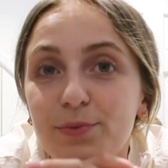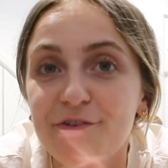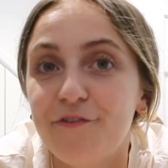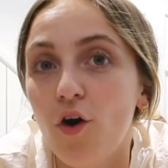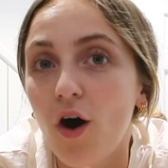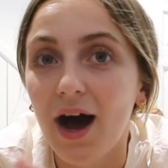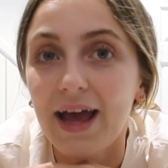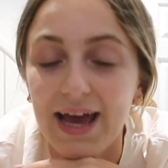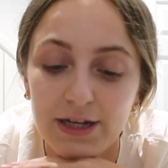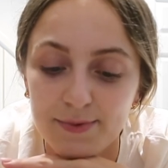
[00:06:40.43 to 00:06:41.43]
before I
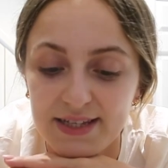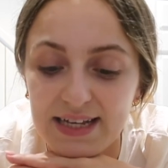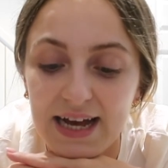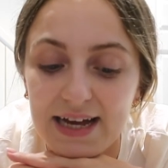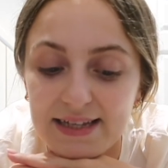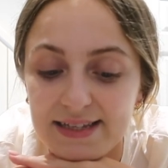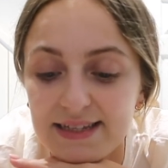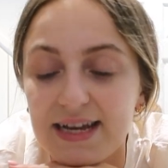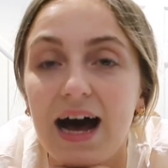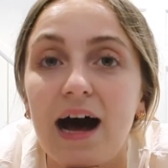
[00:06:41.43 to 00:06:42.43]
head upstairs
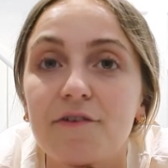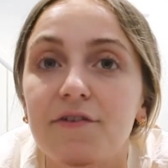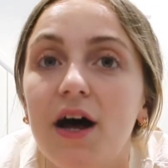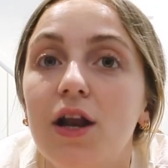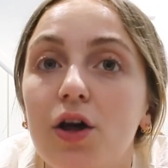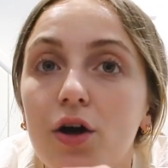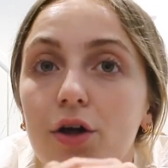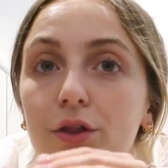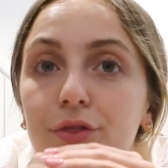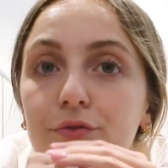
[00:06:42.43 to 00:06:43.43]
to have a
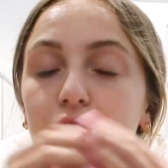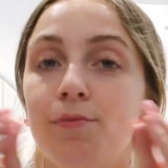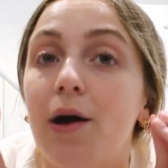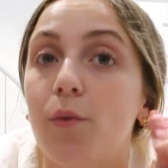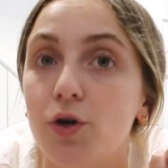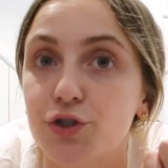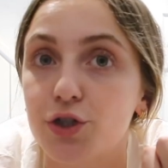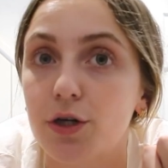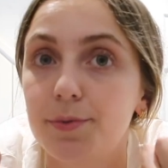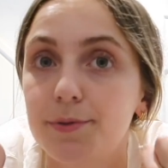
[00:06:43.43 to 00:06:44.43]
look through my
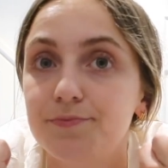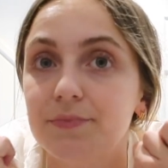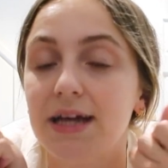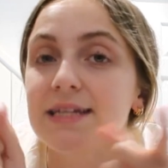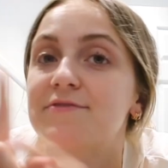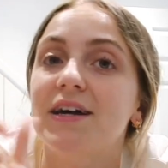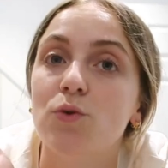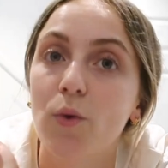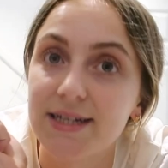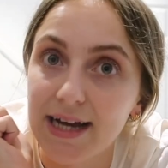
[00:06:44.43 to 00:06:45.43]
wardrobe, I need to find a
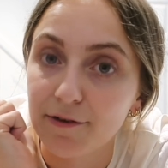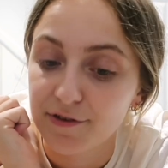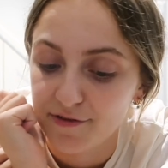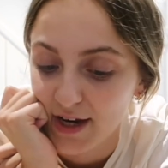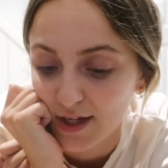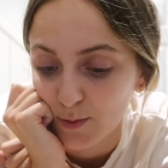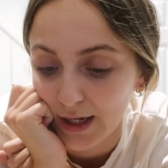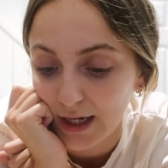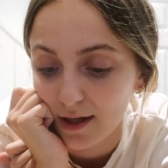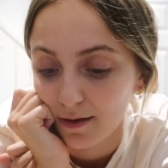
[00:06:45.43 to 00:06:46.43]
wedding outfit for next
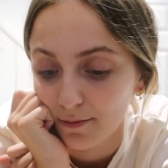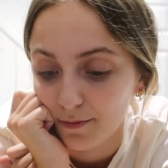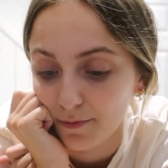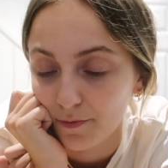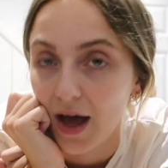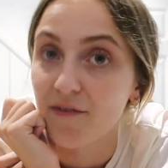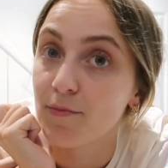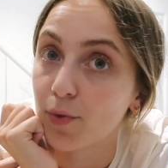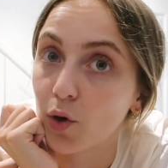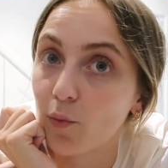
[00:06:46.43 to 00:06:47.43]
week. I
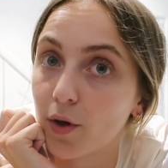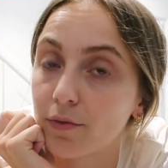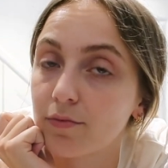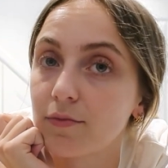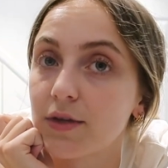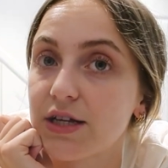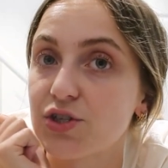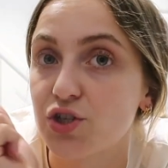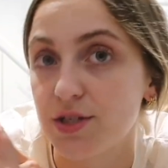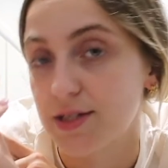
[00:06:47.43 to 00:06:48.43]
haven't bought one,
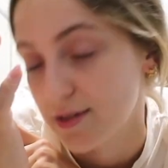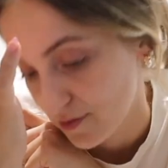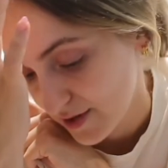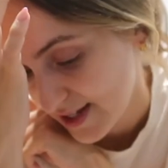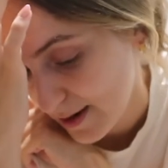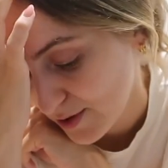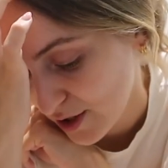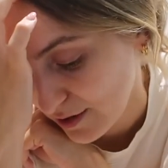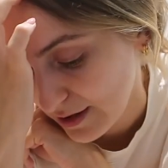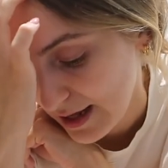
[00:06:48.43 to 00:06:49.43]
it's just the
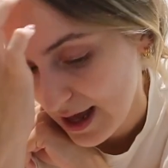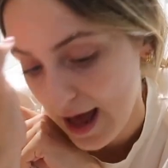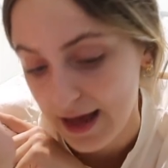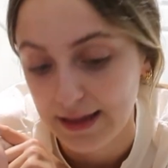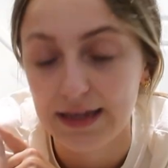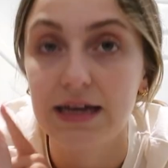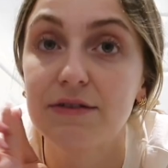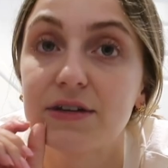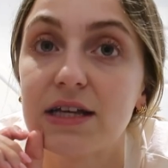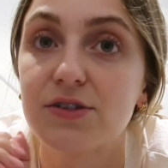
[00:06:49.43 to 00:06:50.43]
reception in the
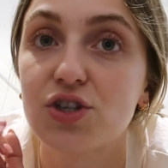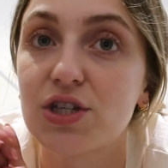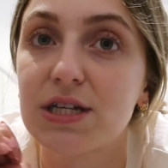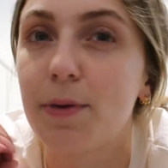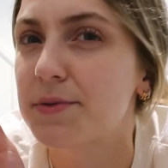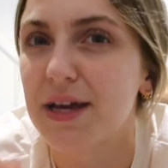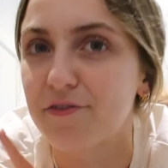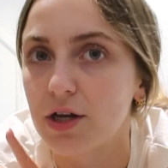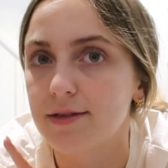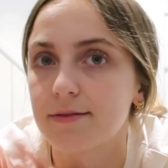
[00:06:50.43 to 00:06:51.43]
evening, so I just need to pop
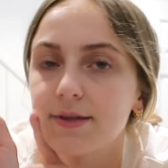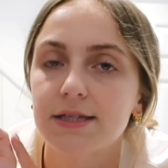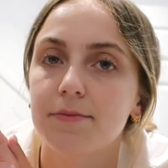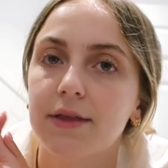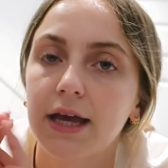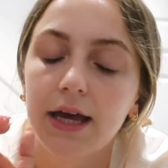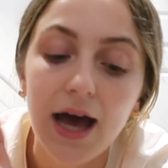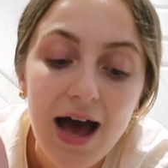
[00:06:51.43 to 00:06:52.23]
together a little something.